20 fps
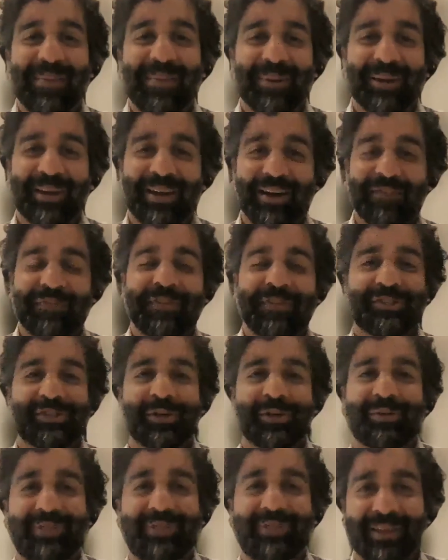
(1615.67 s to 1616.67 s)
But I often
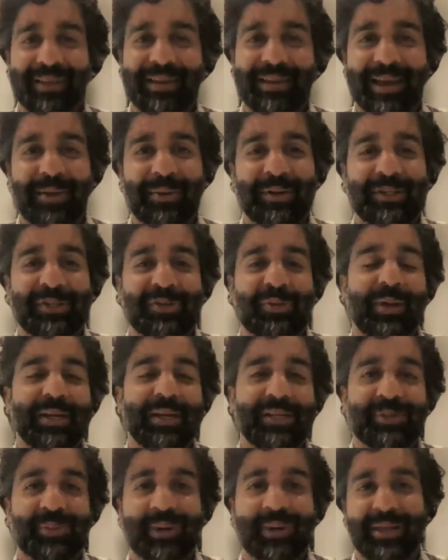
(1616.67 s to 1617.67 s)
joke that now in
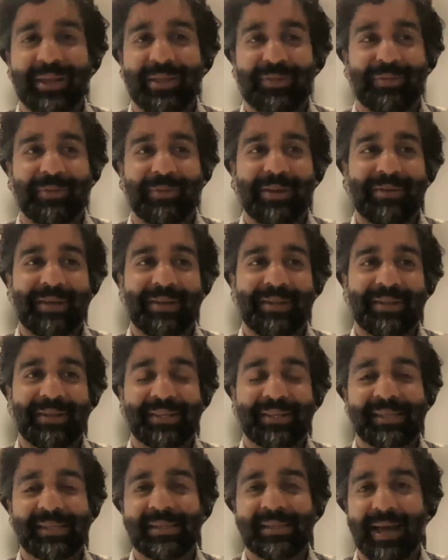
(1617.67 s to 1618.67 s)
2023, right,
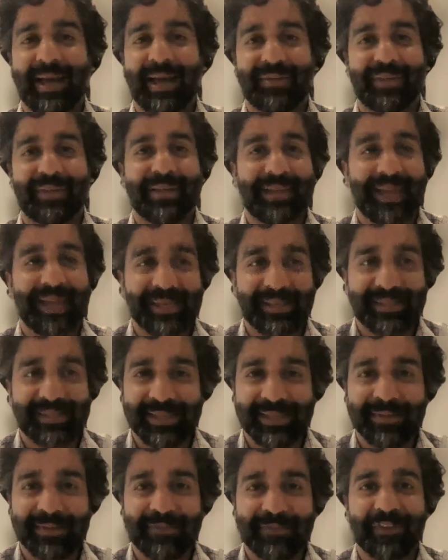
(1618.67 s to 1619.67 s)
this is not the
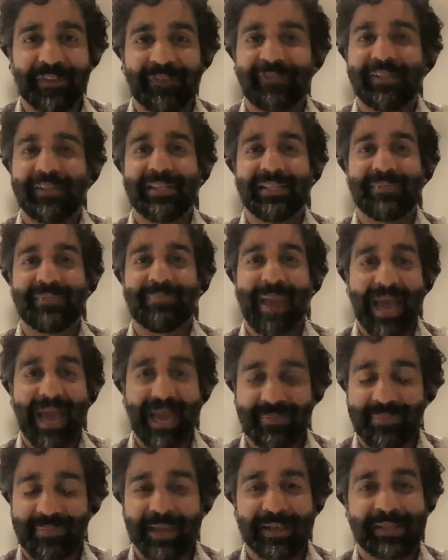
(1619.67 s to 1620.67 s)
1950s
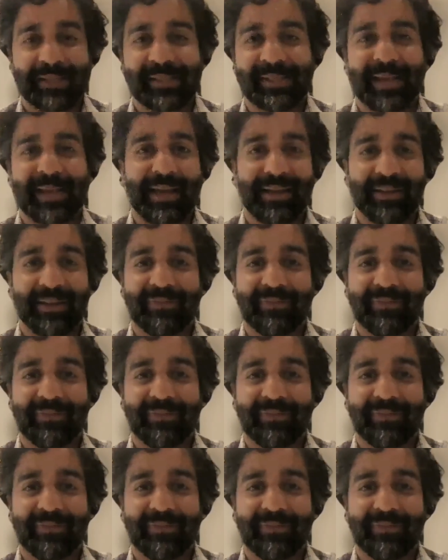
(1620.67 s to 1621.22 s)
Mad Men style of